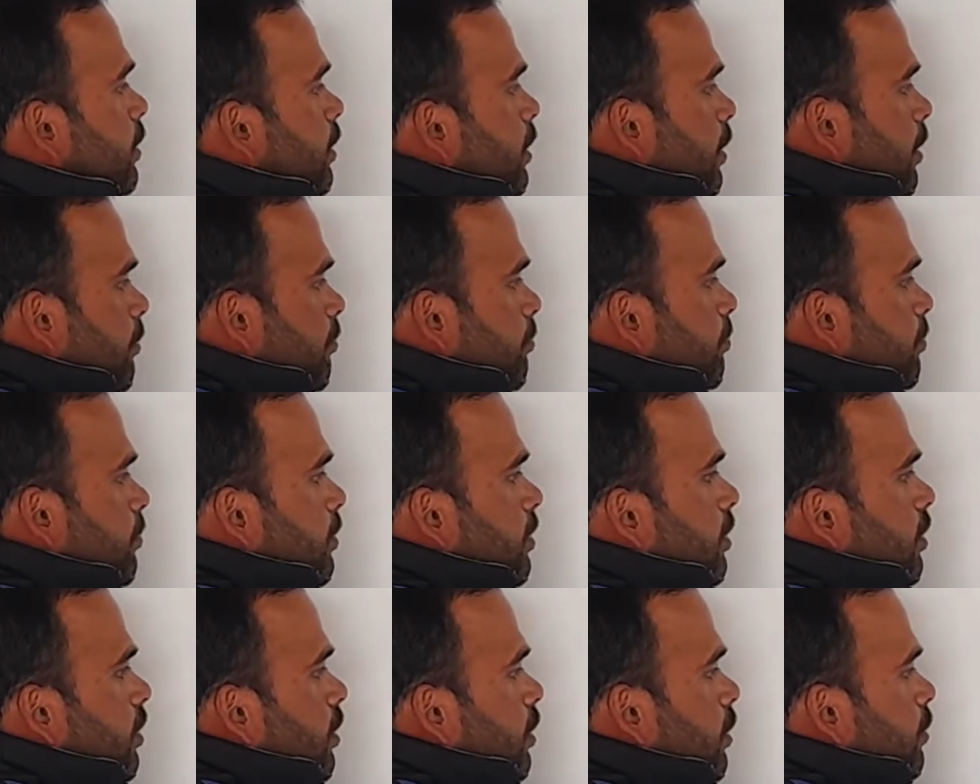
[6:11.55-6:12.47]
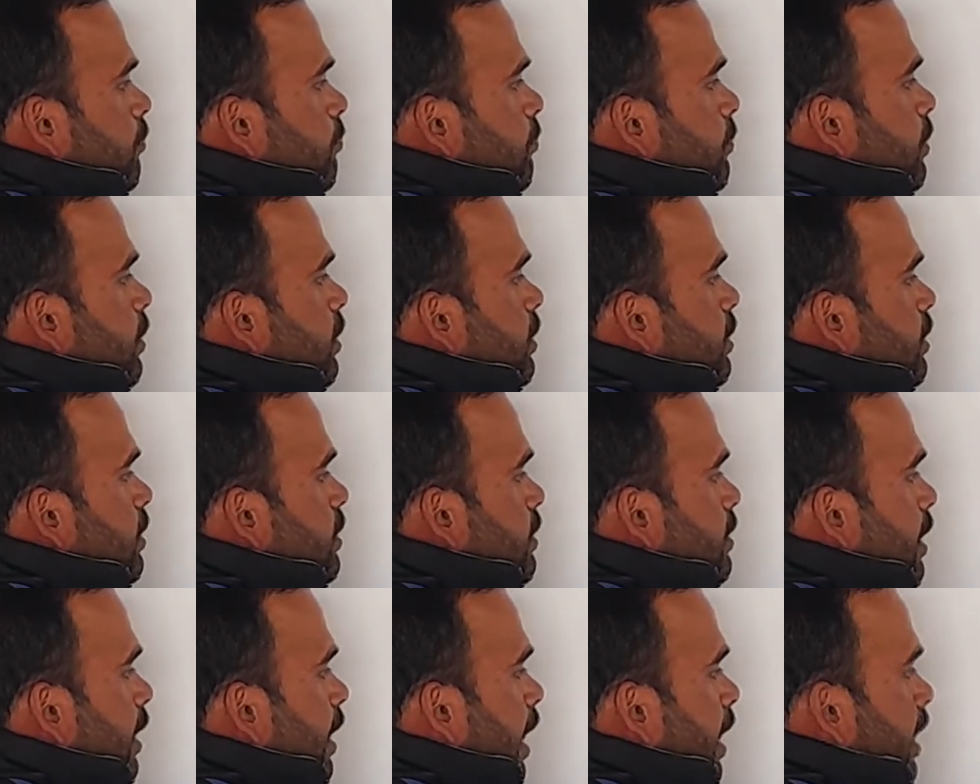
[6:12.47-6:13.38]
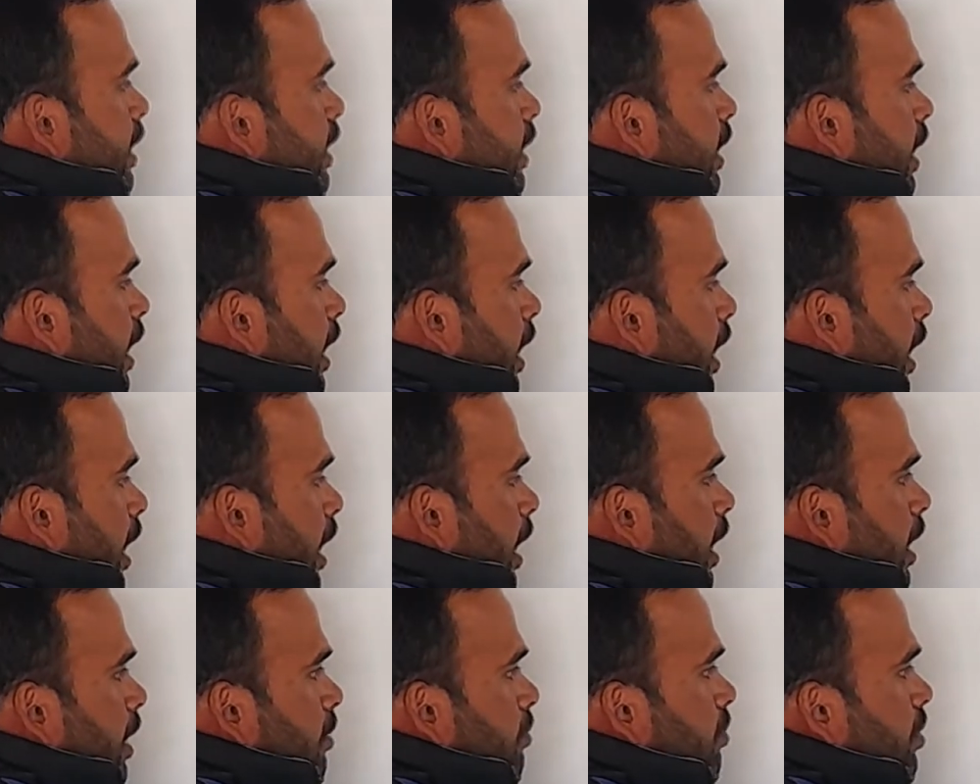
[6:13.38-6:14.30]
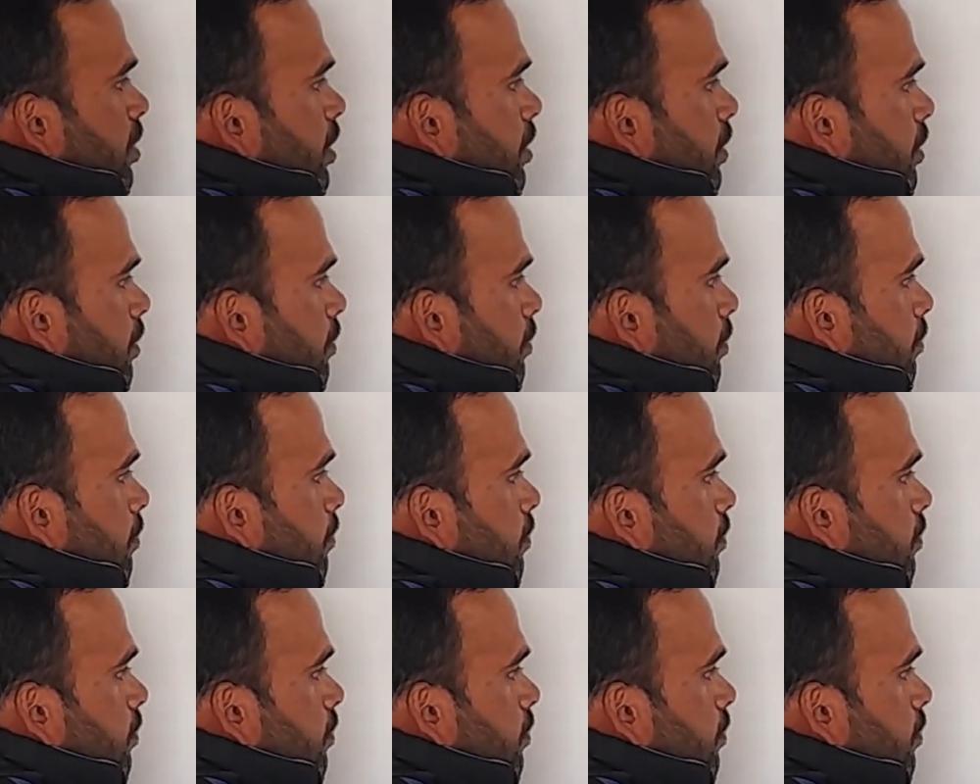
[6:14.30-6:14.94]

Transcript: if this is line AB,